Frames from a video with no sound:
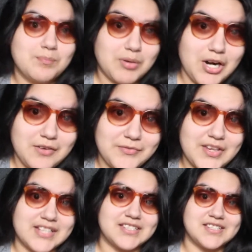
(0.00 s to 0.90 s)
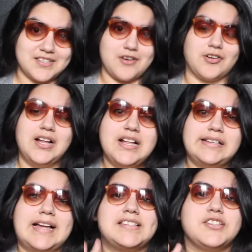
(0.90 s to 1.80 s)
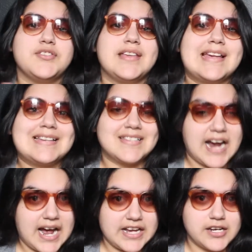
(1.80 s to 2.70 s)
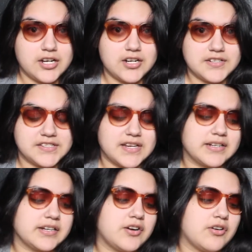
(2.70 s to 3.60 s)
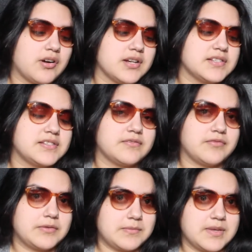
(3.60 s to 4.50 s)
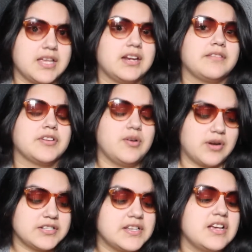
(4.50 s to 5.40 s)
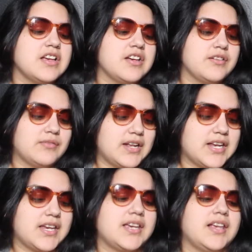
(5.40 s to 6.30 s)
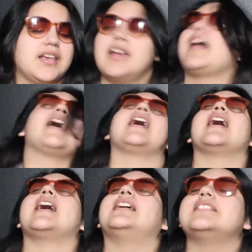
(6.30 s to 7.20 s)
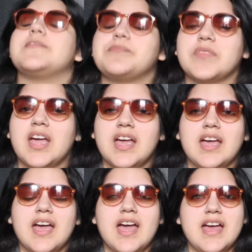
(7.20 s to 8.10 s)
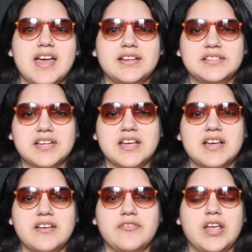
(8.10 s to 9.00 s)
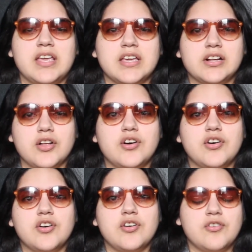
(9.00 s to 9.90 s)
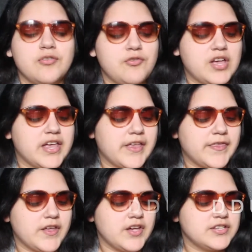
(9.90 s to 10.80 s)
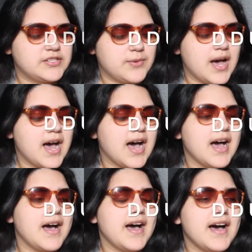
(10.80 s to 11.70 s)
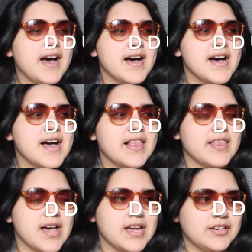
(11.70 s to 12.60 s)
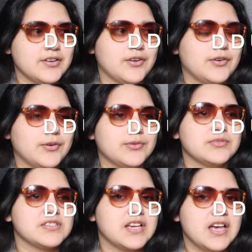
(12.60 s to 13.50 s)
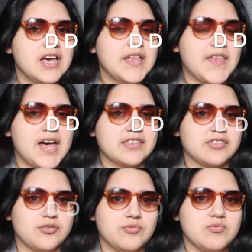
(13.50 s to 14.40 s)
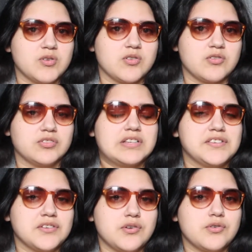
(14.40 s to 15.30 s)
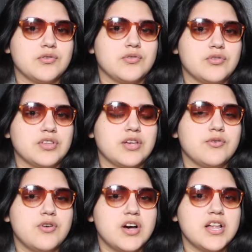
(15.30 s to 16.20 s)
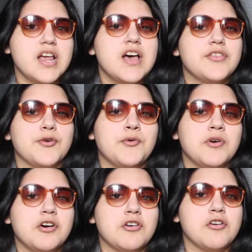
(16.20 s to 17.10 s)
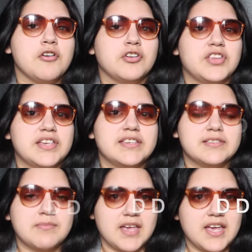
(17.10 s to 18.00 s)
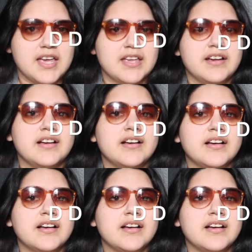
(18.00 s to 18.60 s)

Perfect! So let's do the entire second chorus from the beginning of the chorus. Ready, and. And every glow in the twilight knows that the world is only what the world is made of.